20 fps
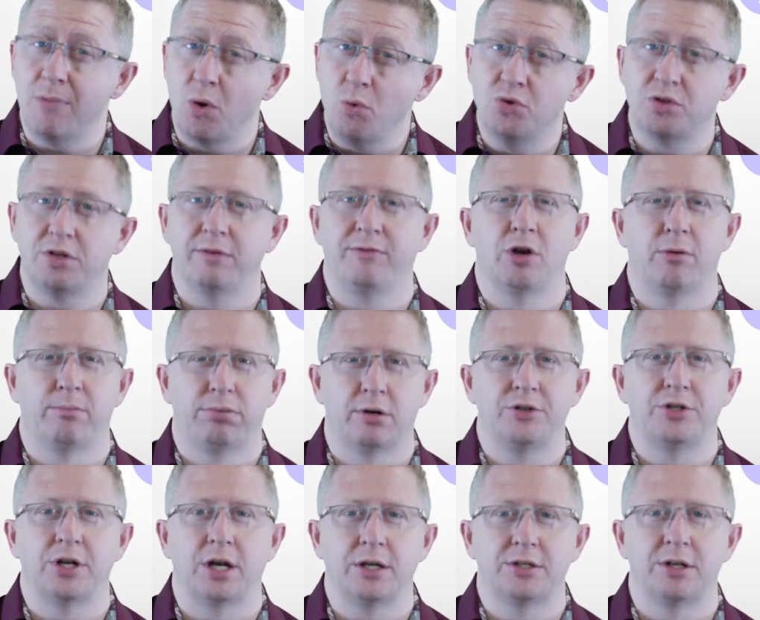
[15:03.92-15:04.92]
most of your
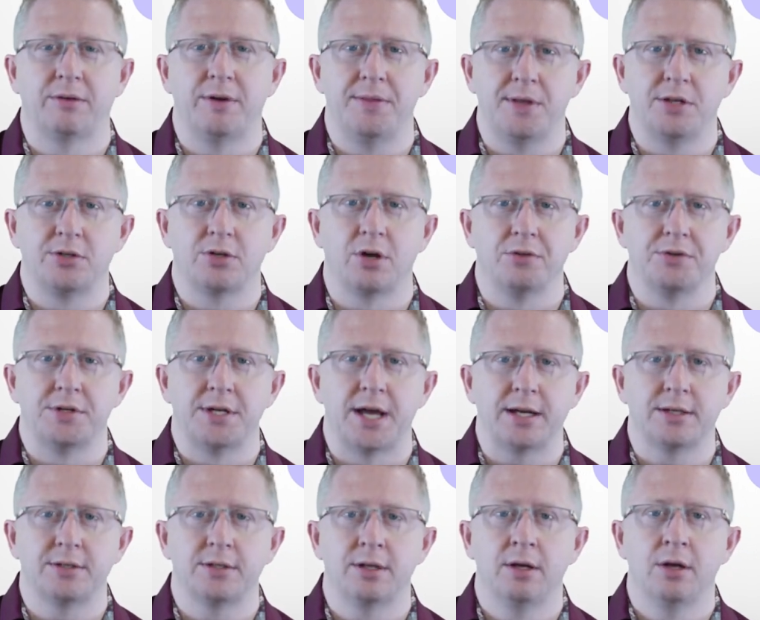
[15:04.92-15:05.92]
projects are in this
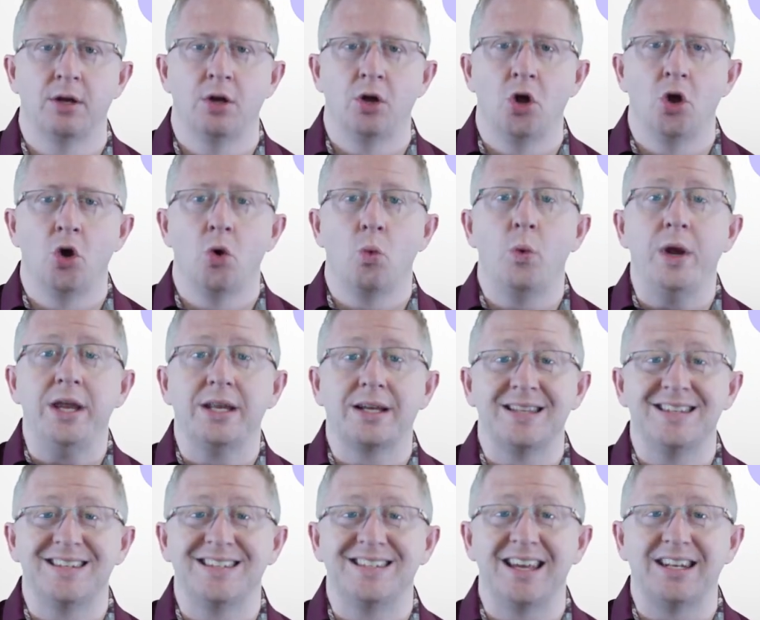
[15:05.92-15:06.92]
context, we'd
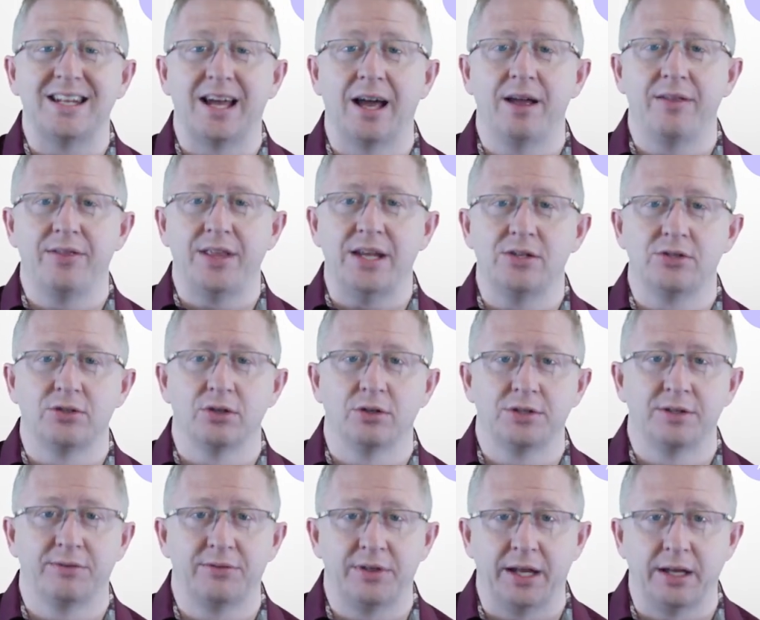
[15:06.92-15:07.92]
consider these
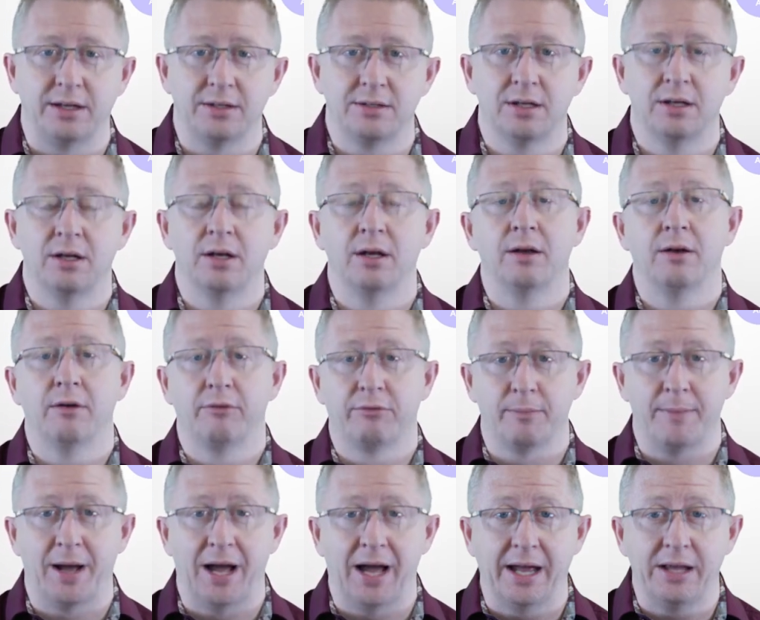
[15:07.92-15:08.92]
sorts of things.
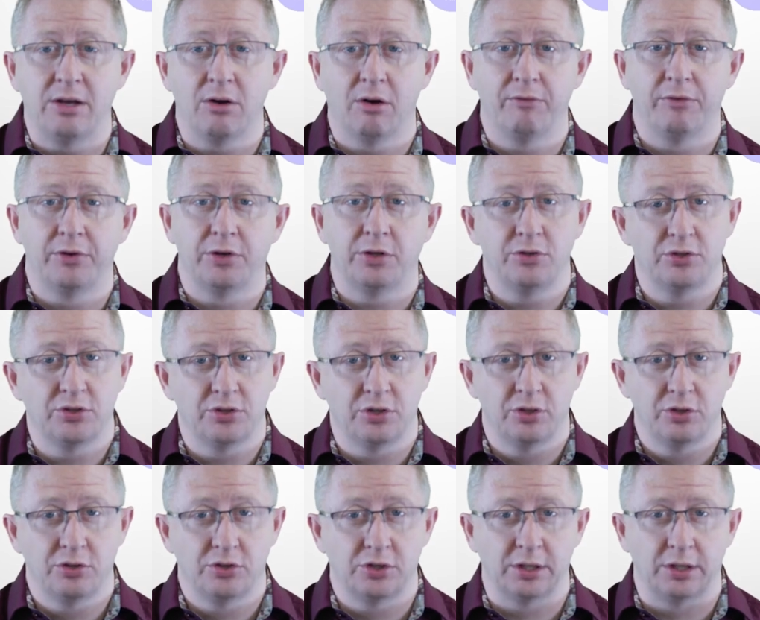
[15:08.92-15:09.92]
from high confidence
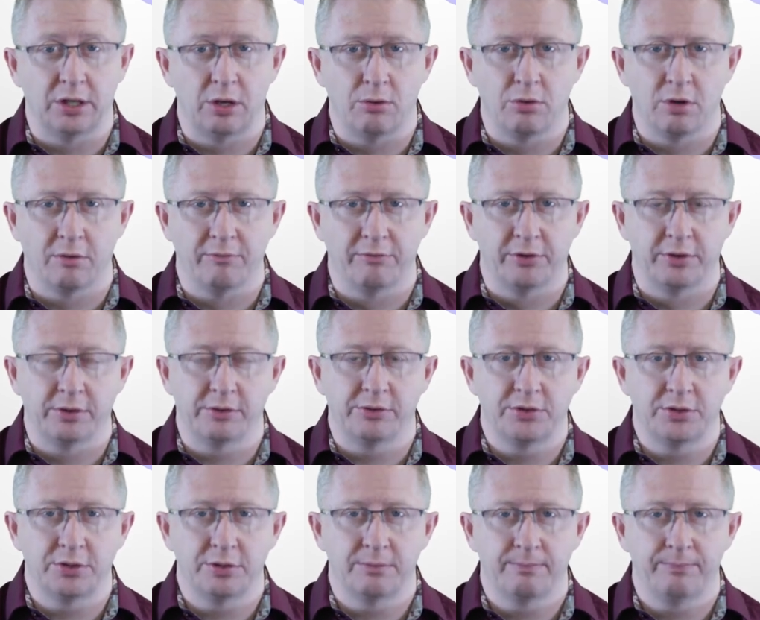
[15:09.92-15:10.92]
to low
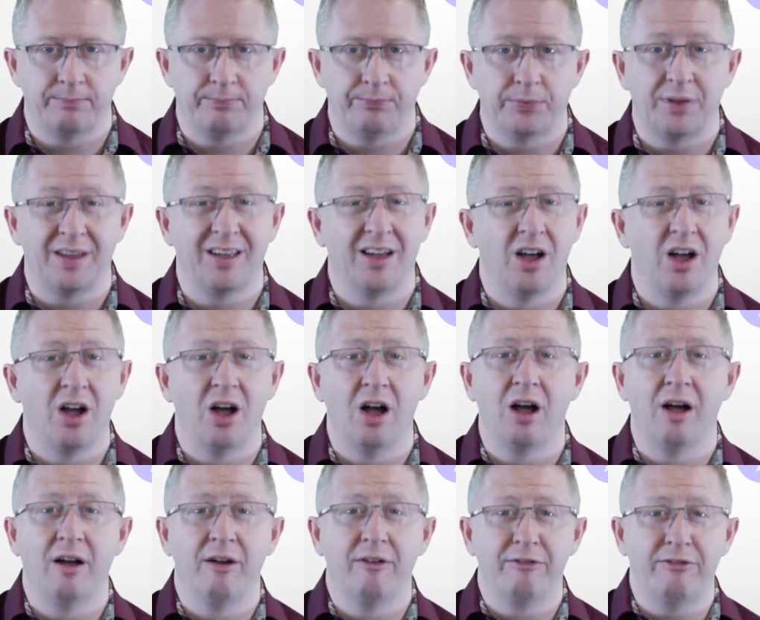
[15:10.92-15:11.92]
confidence.
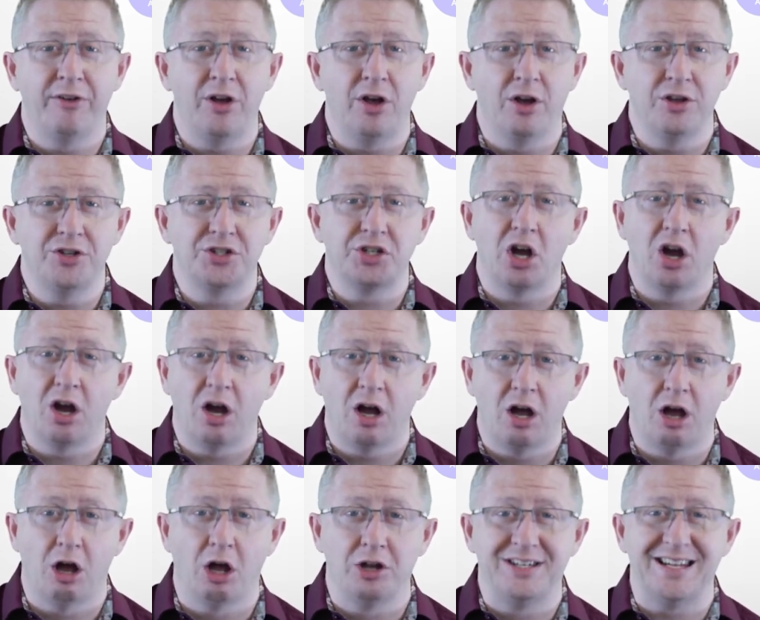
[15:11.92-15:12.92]
First,
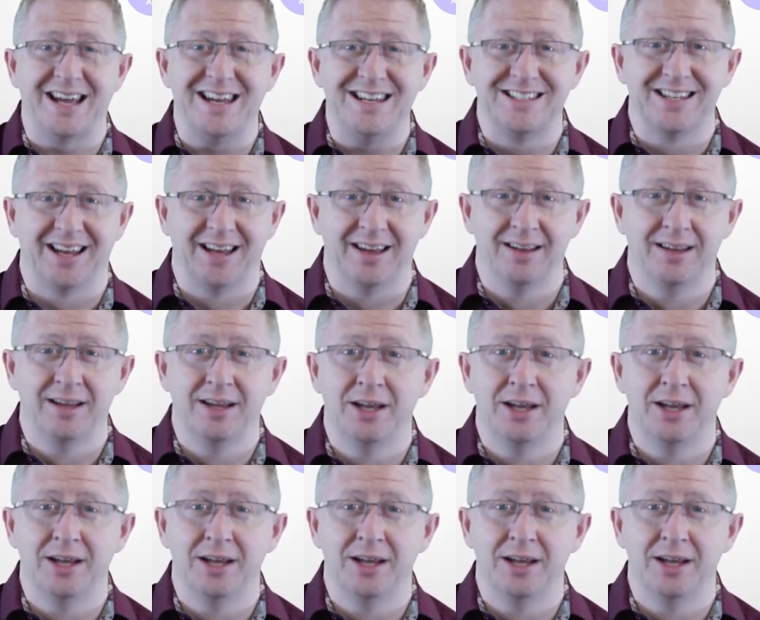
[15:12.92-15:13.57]
hard data,